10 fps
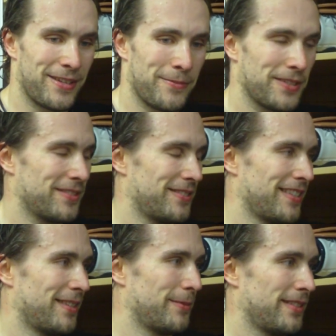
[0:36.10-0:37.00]
not much to
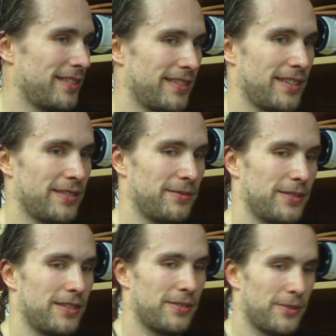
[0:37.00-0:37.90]
say. I mean,
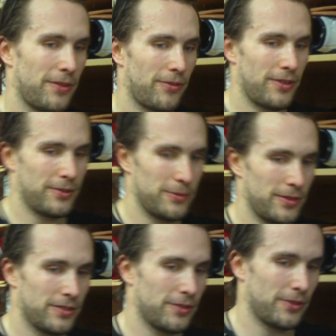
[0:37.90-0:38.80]
they scored three goals,
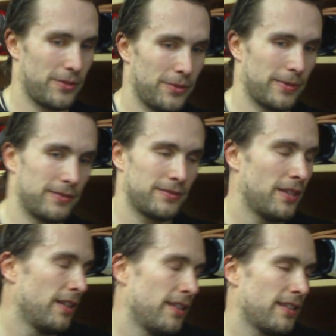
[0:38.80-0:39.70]
we scored two, but
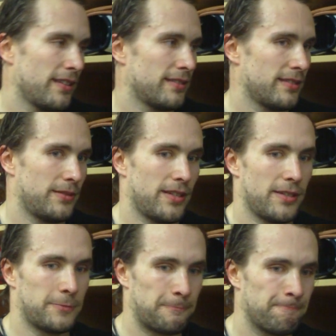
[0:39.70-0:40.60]
like I
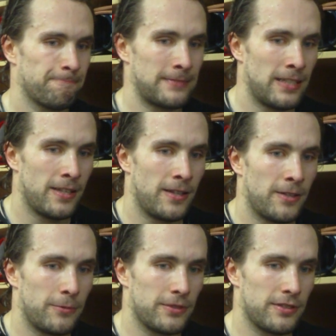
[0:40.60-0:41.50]
said,
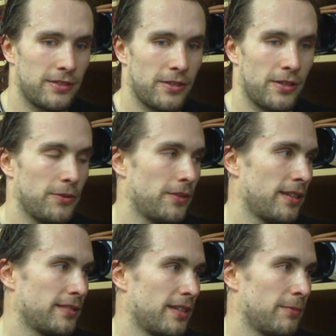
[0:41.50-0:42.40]
just gotta go to the
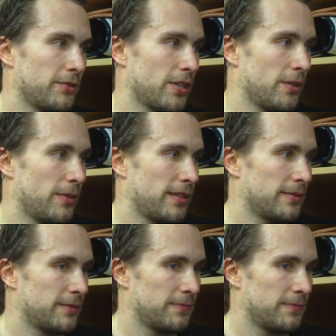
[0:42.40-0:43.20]
next game and try to win it.